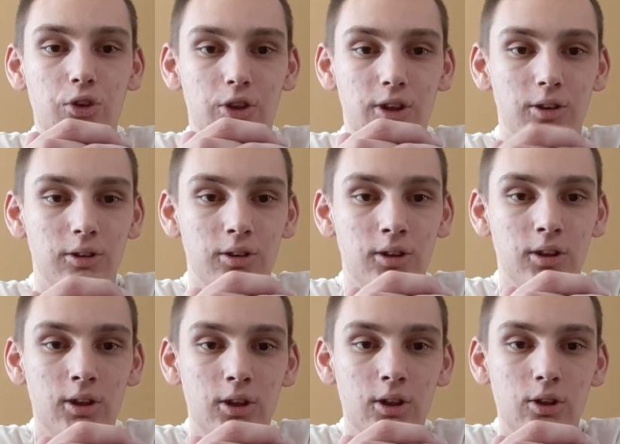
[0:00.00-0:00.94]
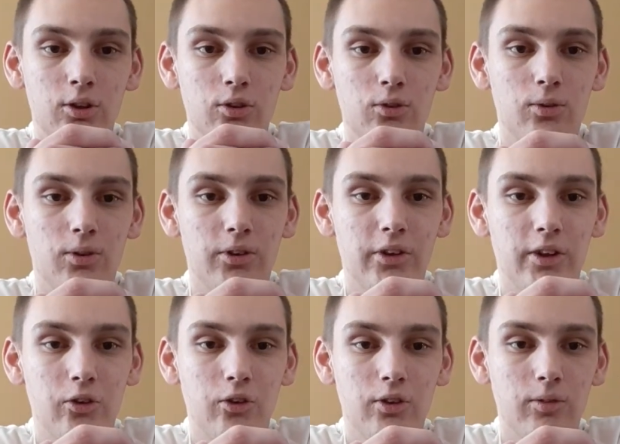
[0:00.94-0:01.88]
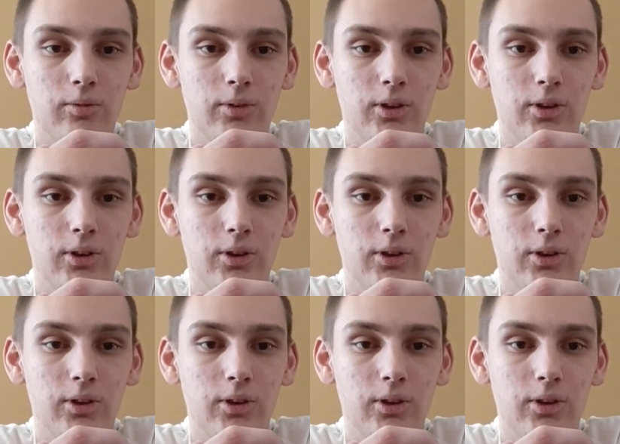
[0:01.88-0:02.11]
and do all that stuff.